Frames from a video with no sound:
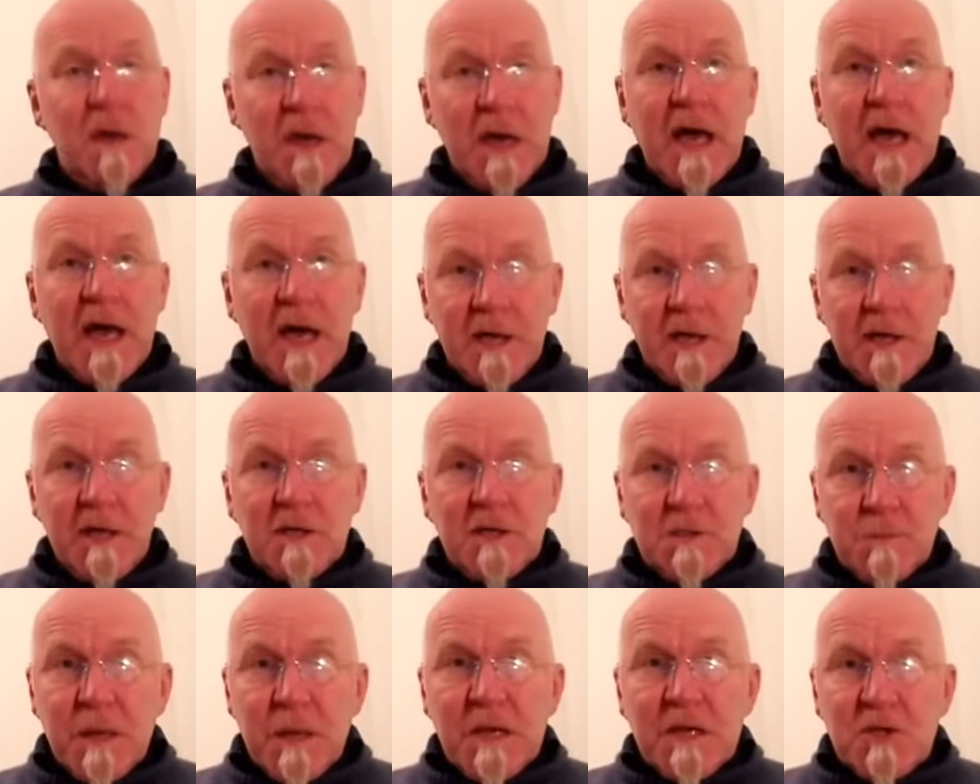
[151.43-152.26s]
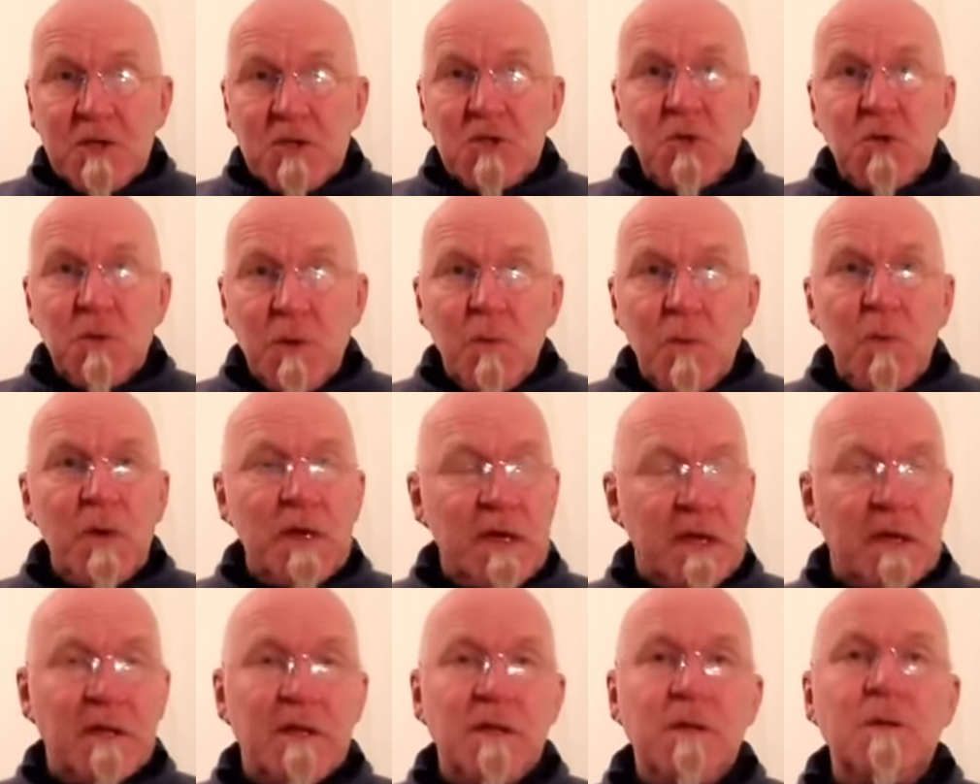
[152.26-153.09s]
And it's better to do it
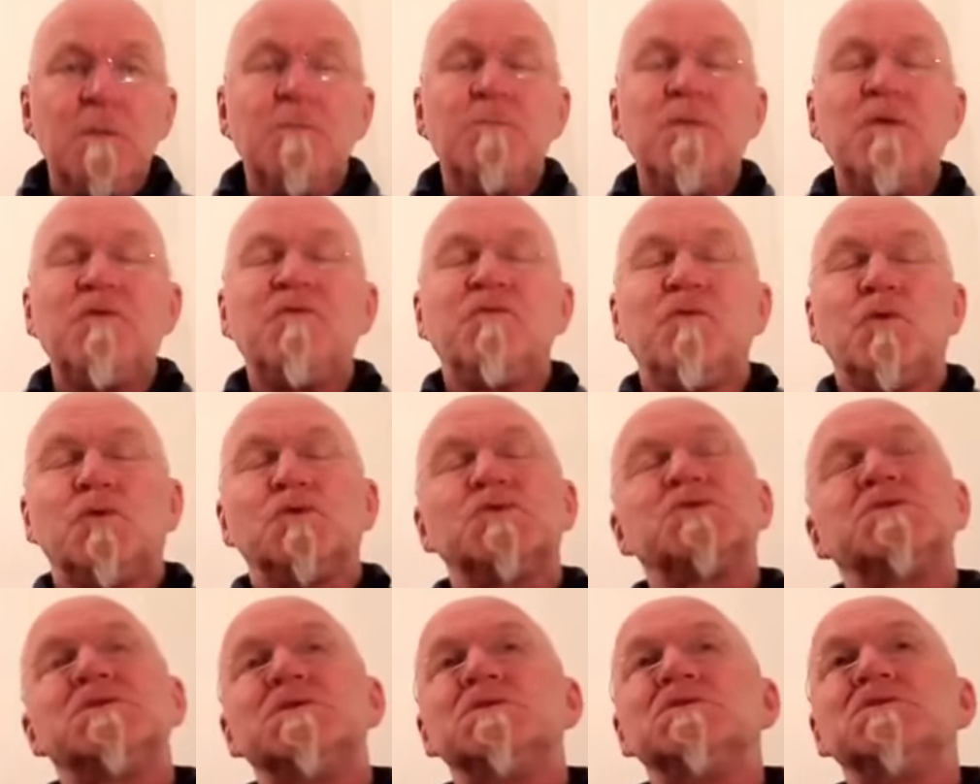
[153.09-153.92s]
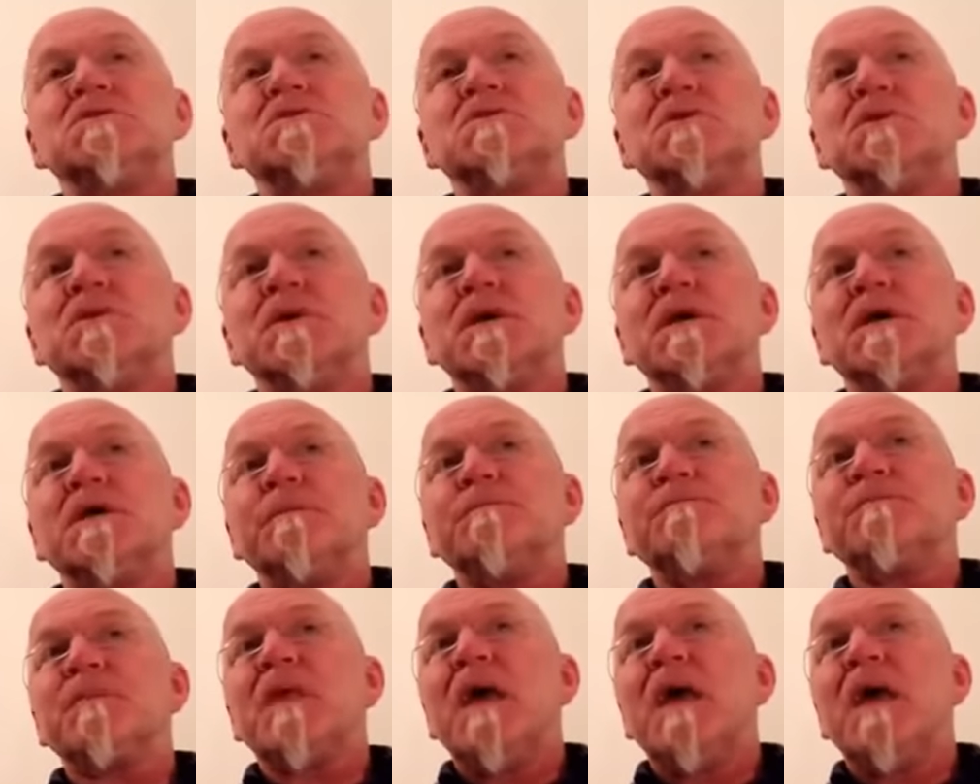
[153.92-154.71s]
willingly than be forced into doing it.